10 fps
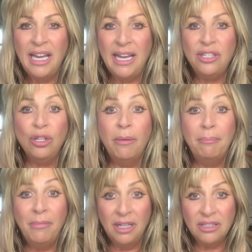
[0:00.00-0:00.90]
and you're
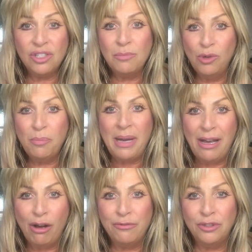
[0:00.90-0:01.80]
much more
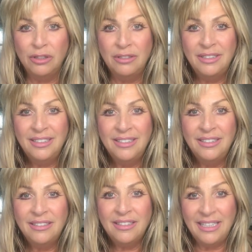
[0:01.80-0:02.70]
powerful
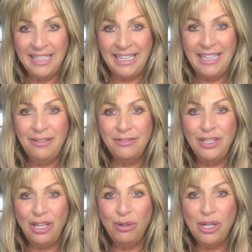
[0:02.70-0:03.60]
than even
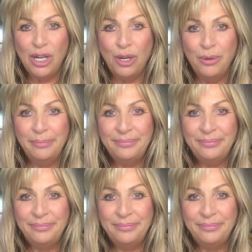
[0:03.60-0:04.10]
you know.